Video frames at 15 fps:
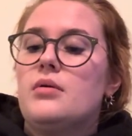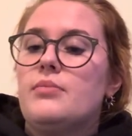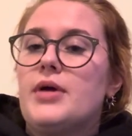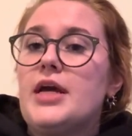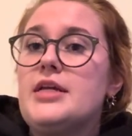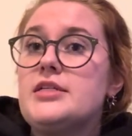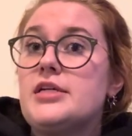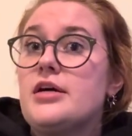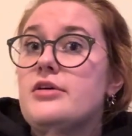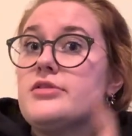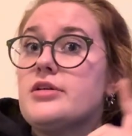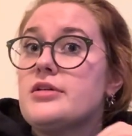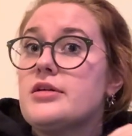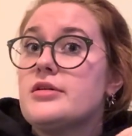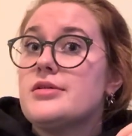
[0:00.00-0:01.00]
Pain tells
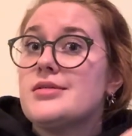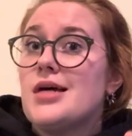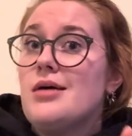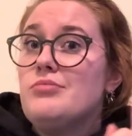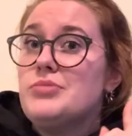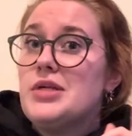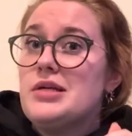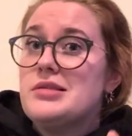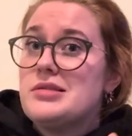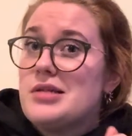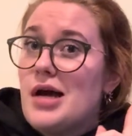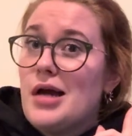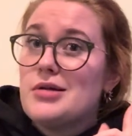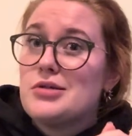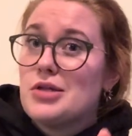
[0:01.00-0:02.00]
you that something's
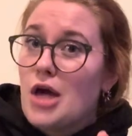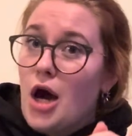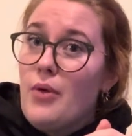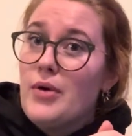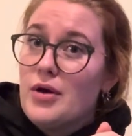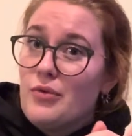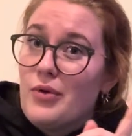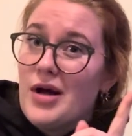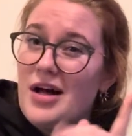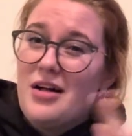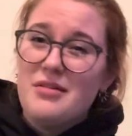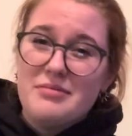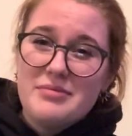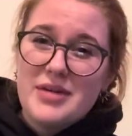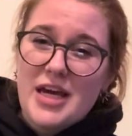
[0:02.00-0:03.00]
not going
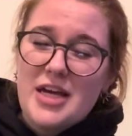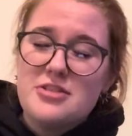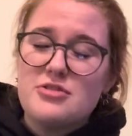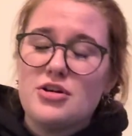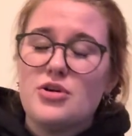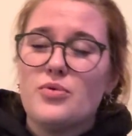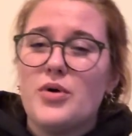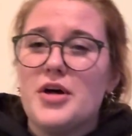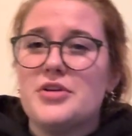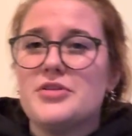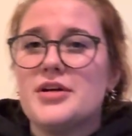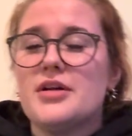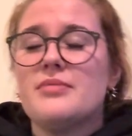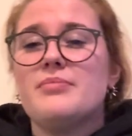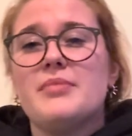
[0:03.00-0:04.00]
well, in case you're
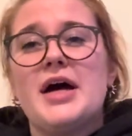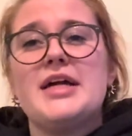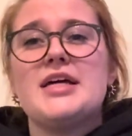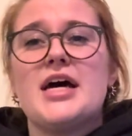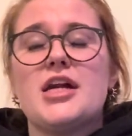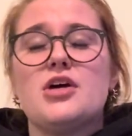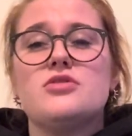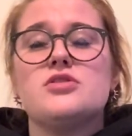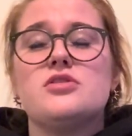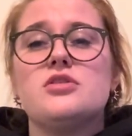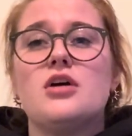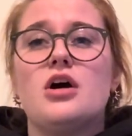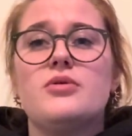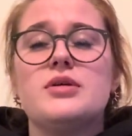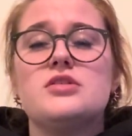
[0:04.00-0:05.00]
wondering. My dad
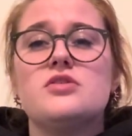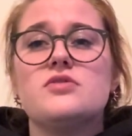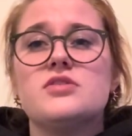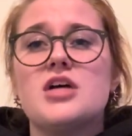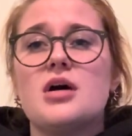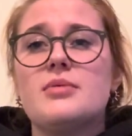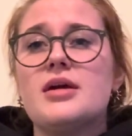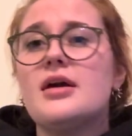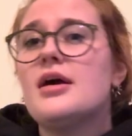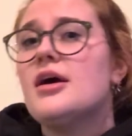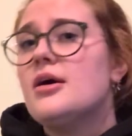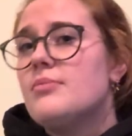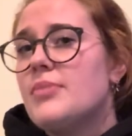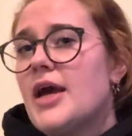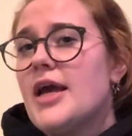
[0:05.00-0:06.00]
always used to tell me,
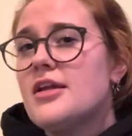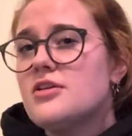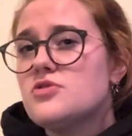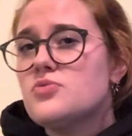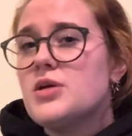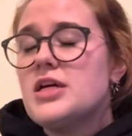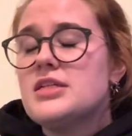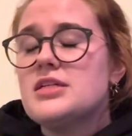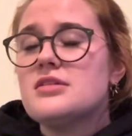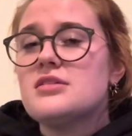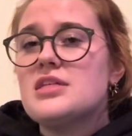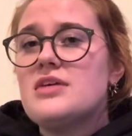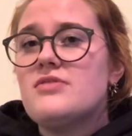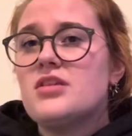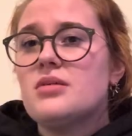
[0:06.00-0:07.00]
pain is weakness
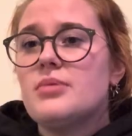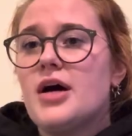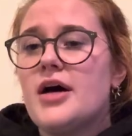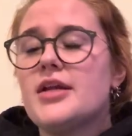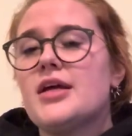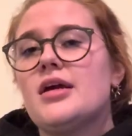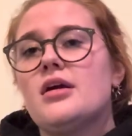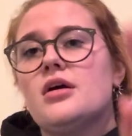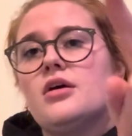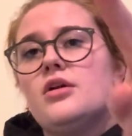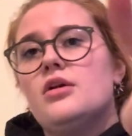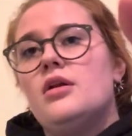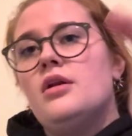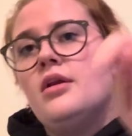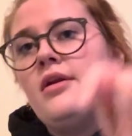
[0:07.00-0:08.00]
leaving the body.
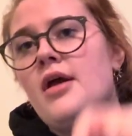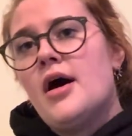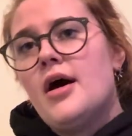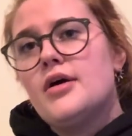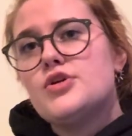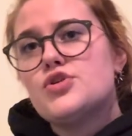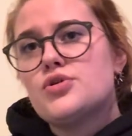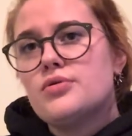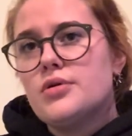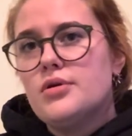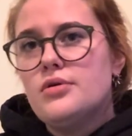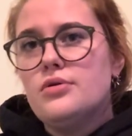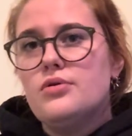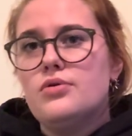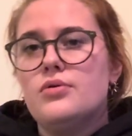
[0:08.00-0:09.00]
Not
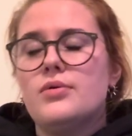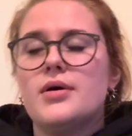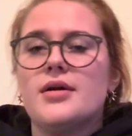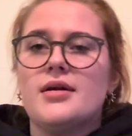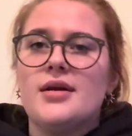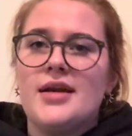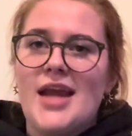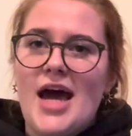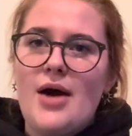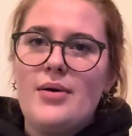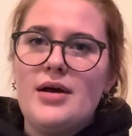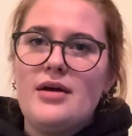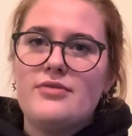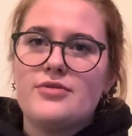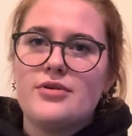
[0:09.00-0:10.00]
true. Now I
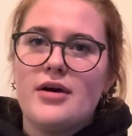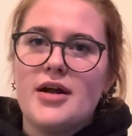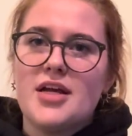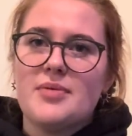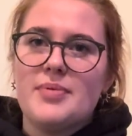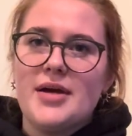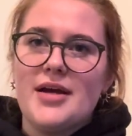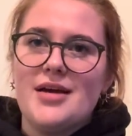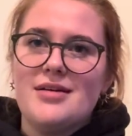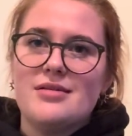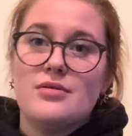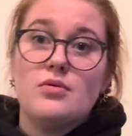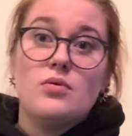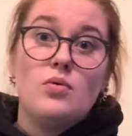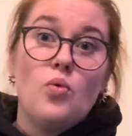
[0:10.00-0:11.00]
have chronic pain.
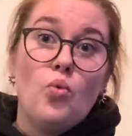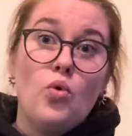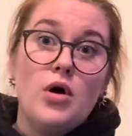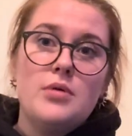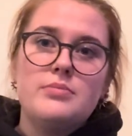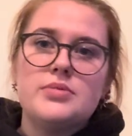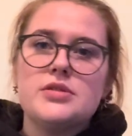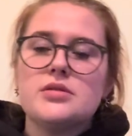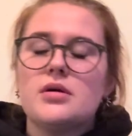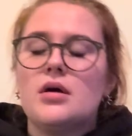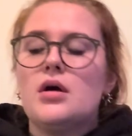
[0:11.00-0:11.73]
Whoops.